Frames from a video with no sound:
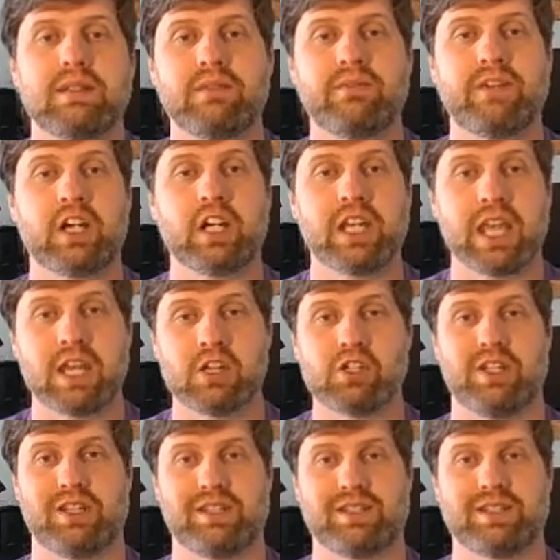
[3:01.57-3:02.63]

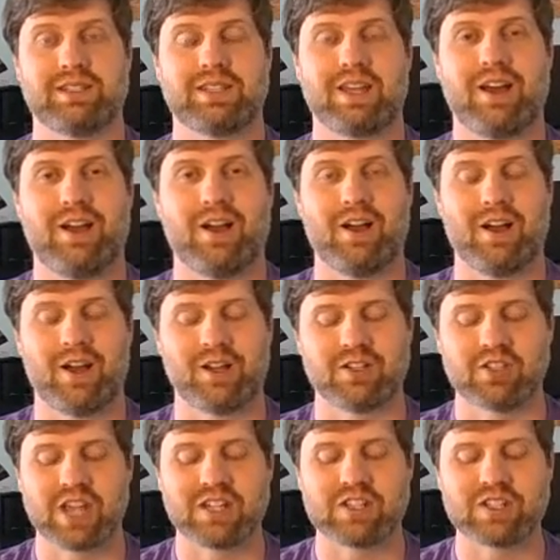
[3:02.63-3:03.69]
variations,
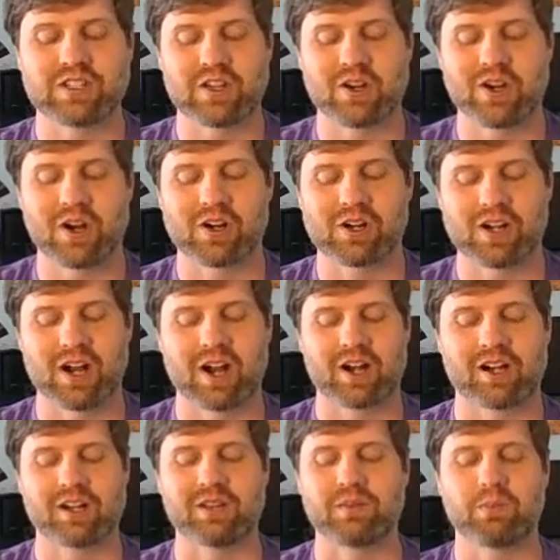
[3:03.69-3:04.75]
changes
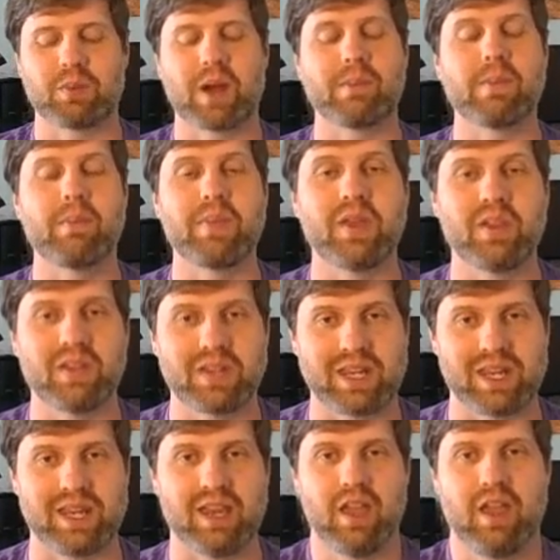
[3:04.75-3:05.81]
our
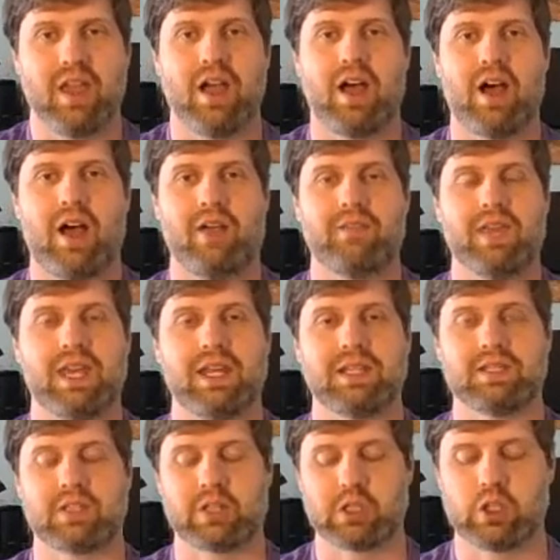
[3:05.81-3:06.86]
probability of getting
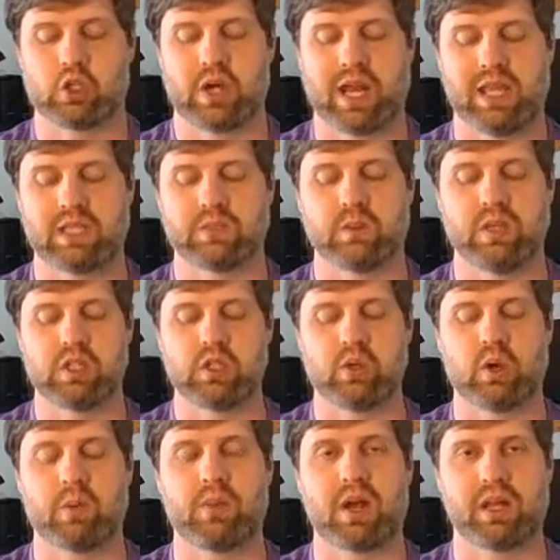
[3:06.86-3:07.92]
certain traits when we do our
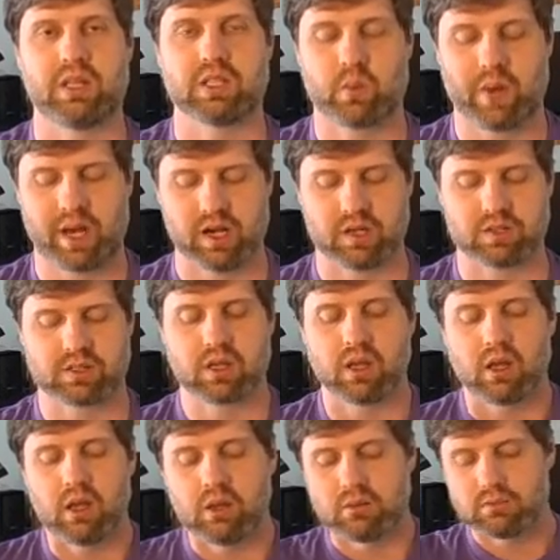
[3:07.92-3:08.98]
Punnett squares.
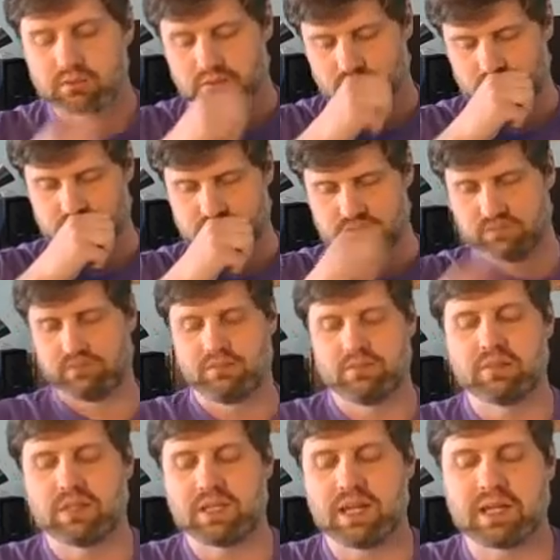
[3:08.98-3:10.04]

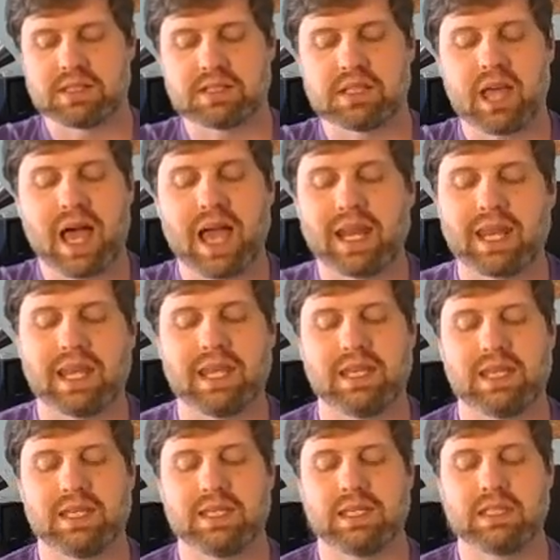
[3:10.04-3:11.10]
The next slide
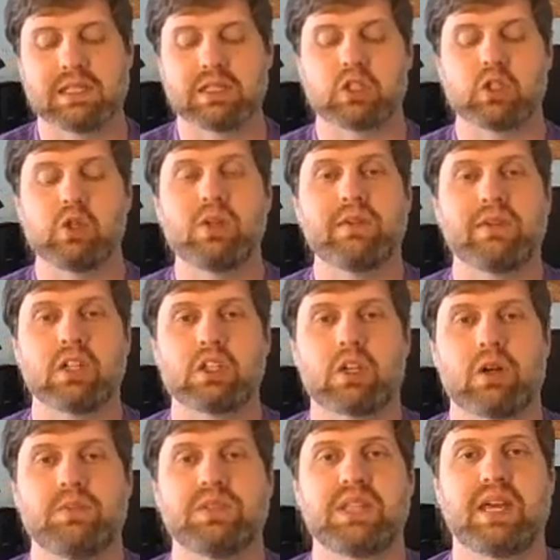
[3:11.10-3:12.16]
is two different
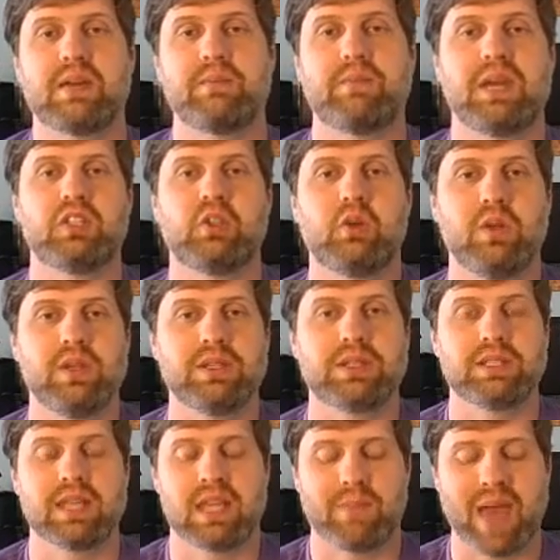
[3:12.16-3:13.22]
terms that my students
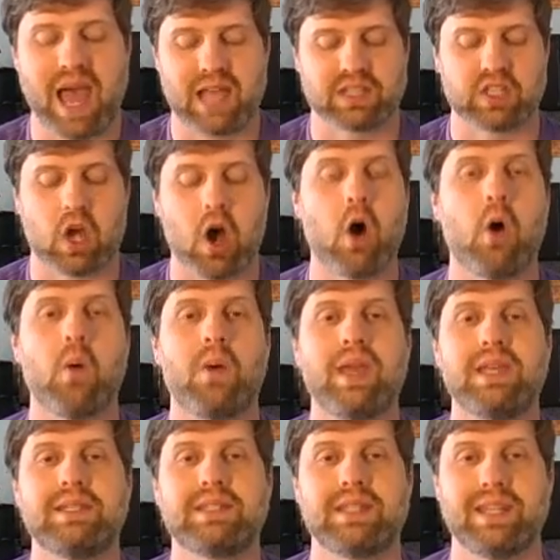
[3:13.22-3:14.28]
in the past
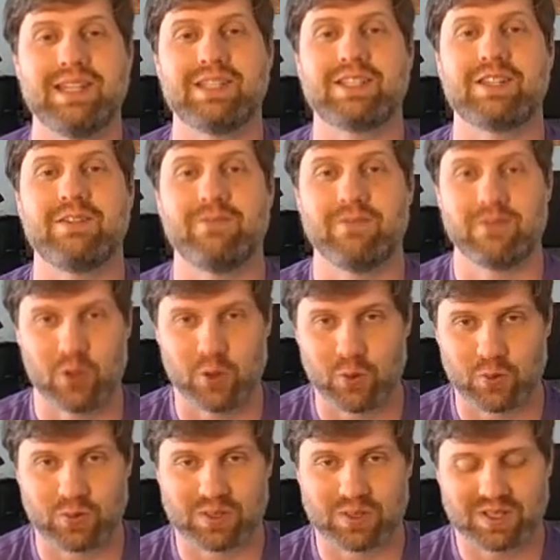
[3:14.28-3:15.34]
always get
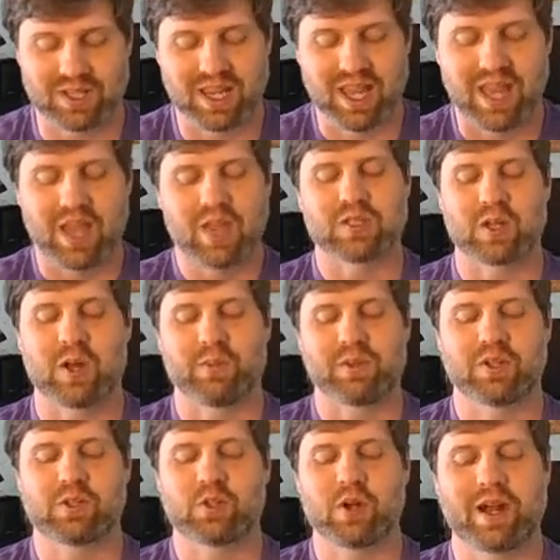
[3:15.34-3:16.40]
confused. So I'm going
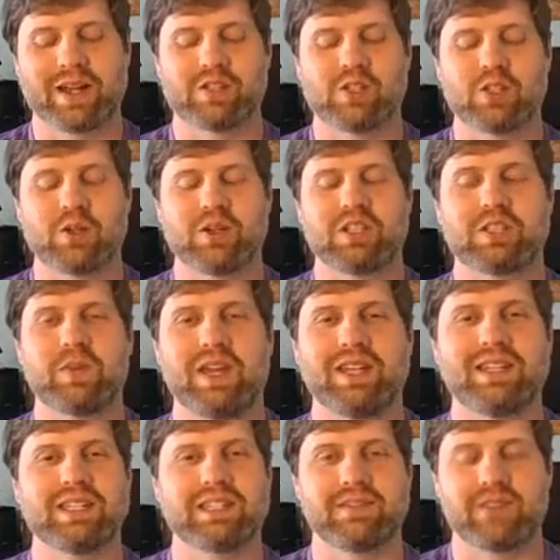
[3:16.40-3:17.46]
to try to explain
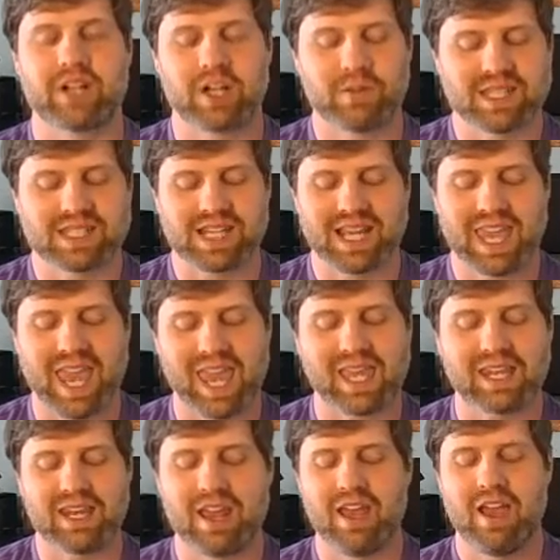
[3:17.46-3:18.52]
this the very best I
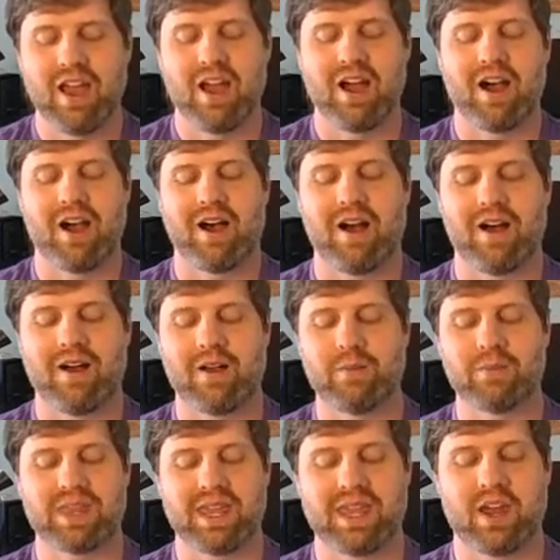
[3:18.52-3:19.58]
can.
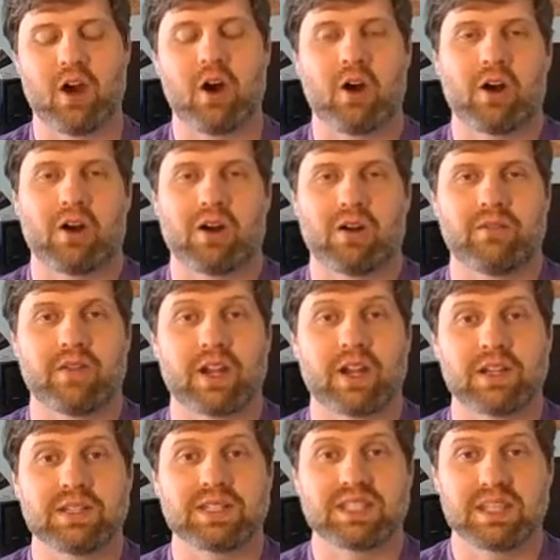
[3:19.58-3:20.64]
But they are very
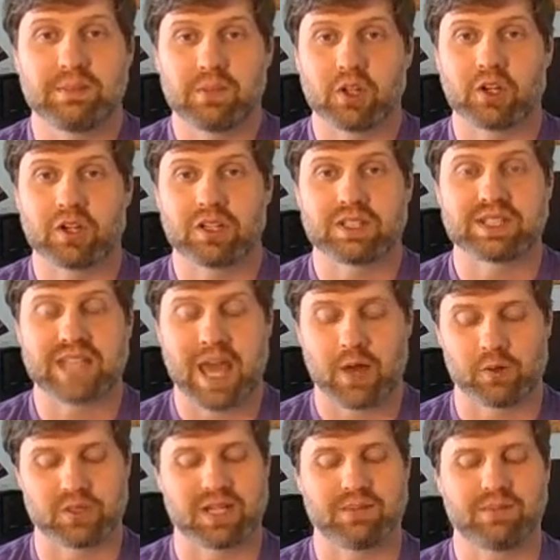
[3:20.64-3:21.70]
similar
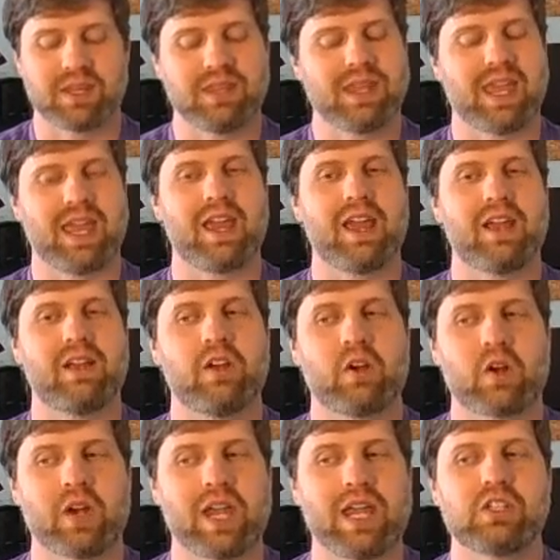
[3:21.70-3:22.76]
sounding, but they
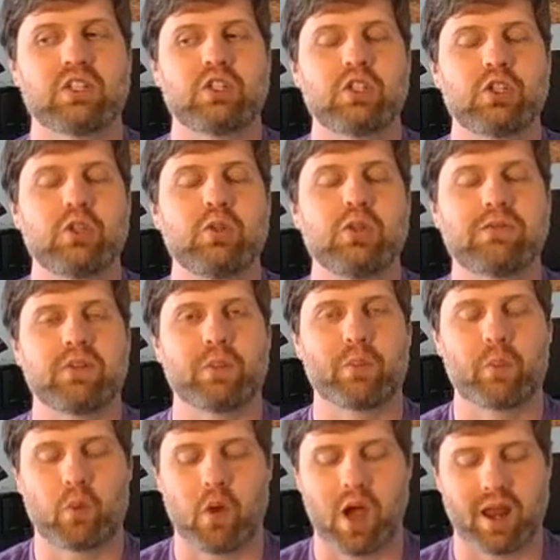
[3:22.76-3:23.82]
create two different
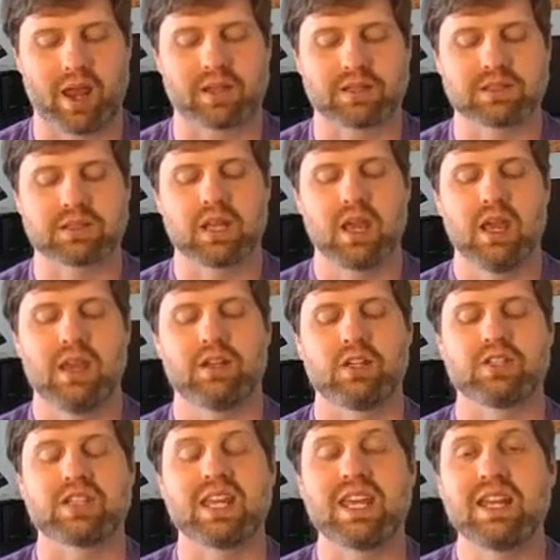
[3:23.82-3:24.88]
products.
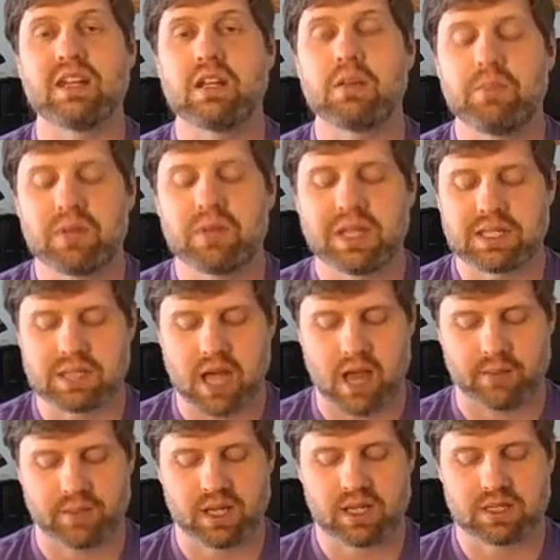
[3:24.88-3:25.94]
There's incomplete
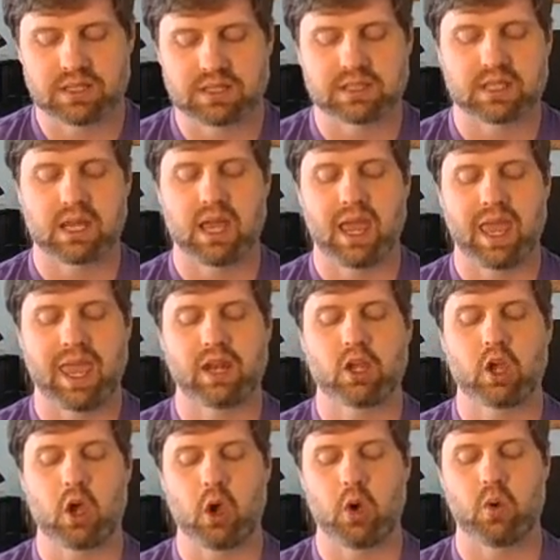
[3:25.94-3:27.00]
dominance and
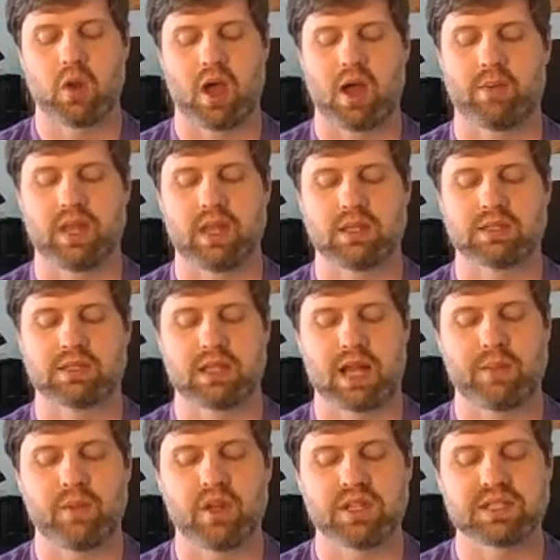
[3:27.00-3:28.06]
codominance, and
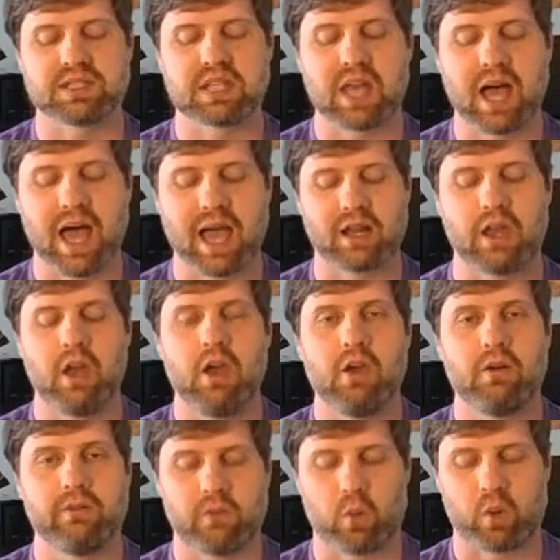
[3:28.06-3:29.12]
I'm on slide
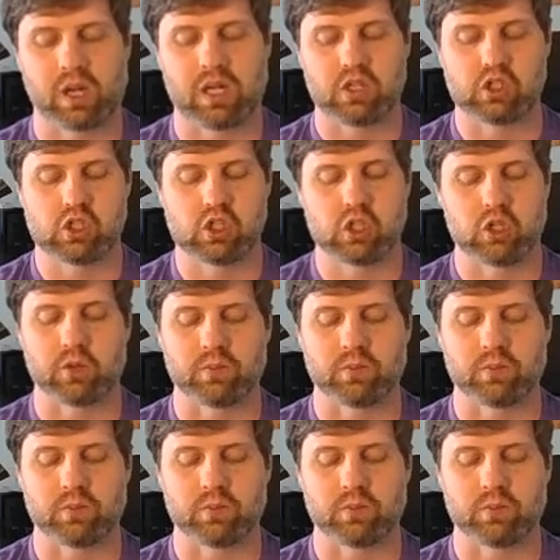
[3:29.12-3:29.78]
42.